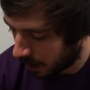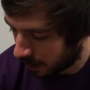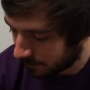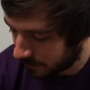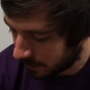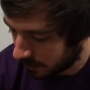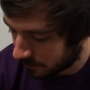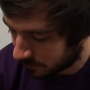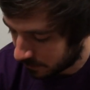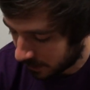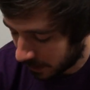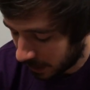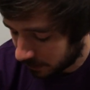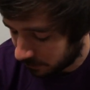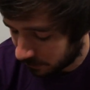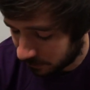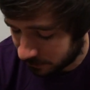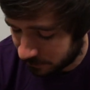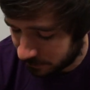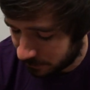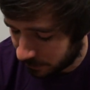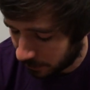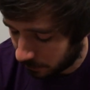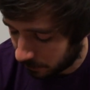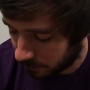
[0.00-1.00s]
obvious and I
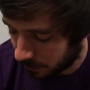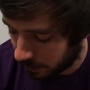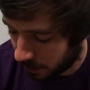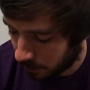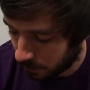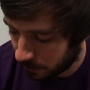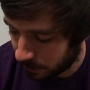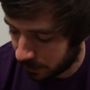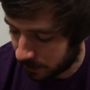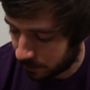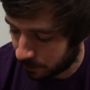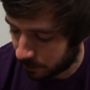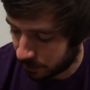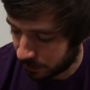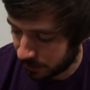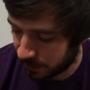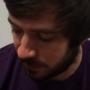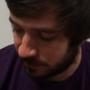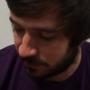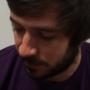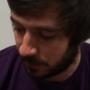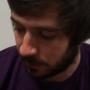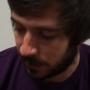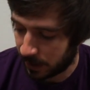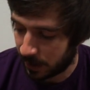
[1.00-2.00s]
just don't know, then
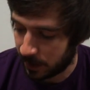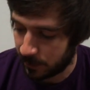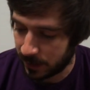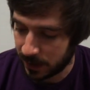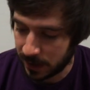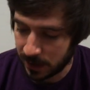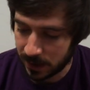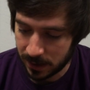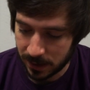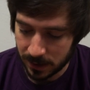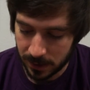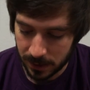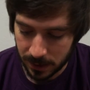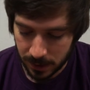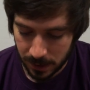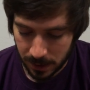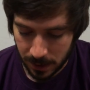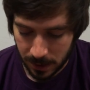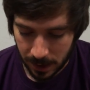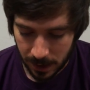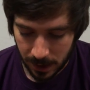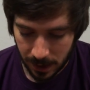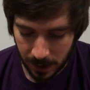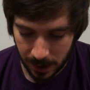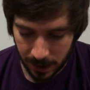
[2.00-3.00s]
please don't hate me.
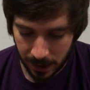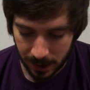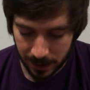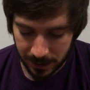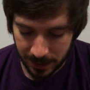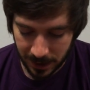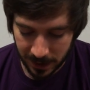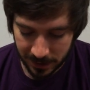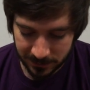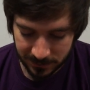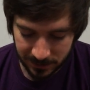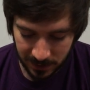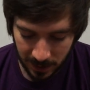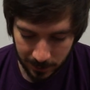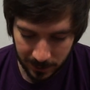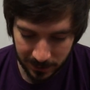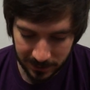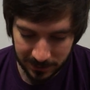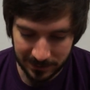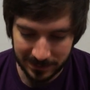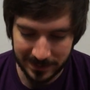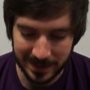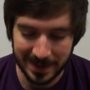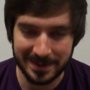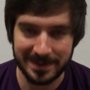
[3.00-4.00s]
Uh, next up
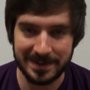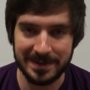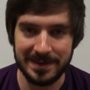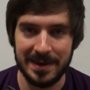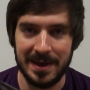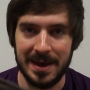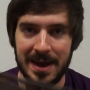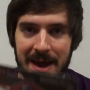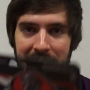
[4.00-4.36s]
is this